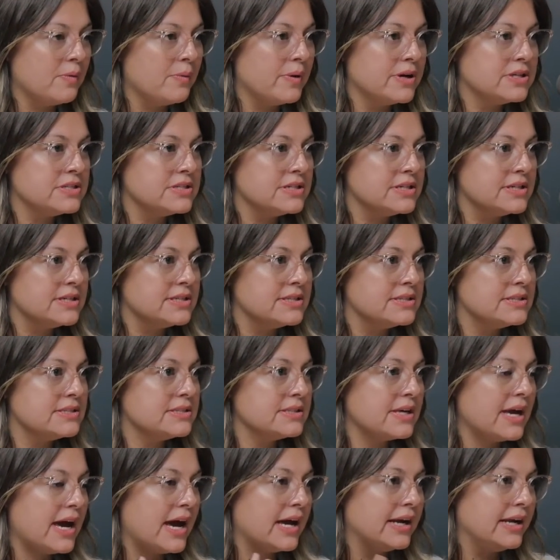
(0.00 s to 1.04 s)
which is
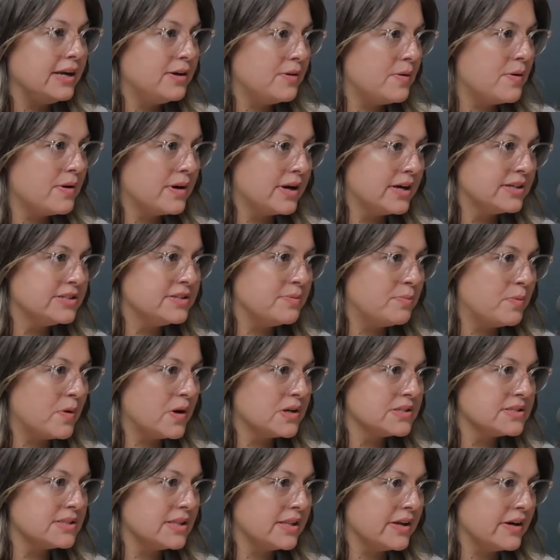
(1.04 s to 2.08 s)
catty corner to
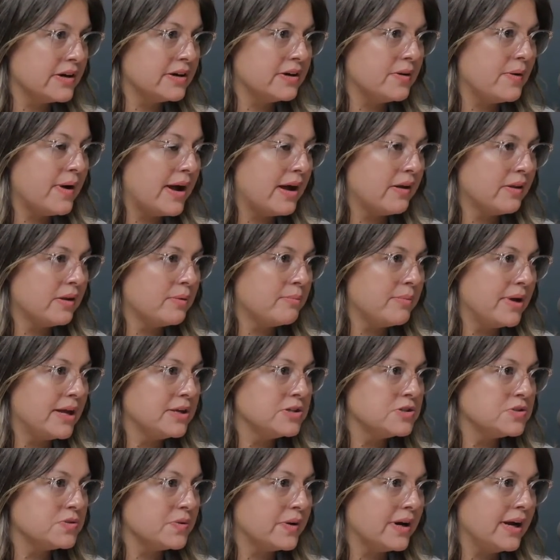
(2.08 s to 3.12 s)
Port Salerno
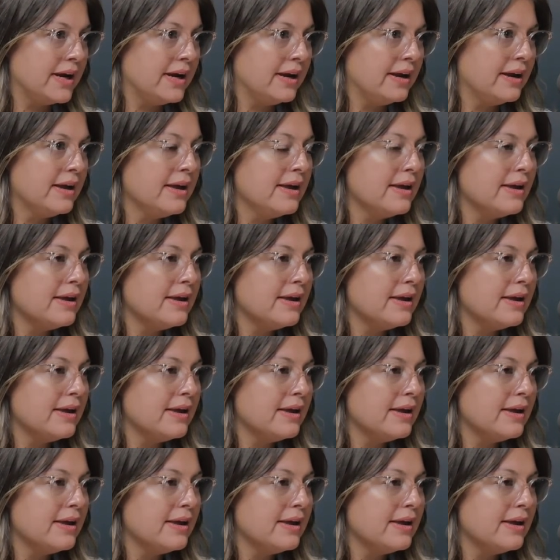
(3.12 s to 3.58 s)
Elementary.